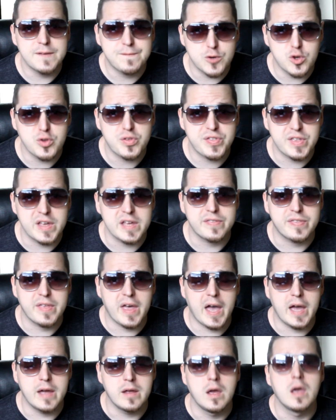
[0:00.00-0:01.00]
If you think
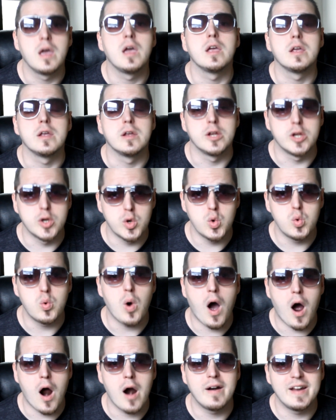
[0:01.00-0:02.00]
that,
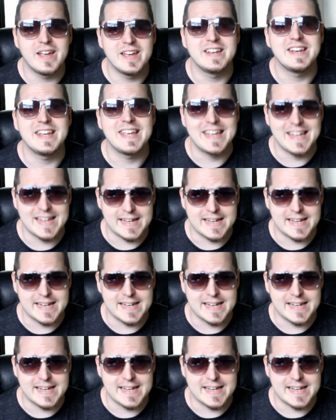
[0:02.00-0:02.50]
you are an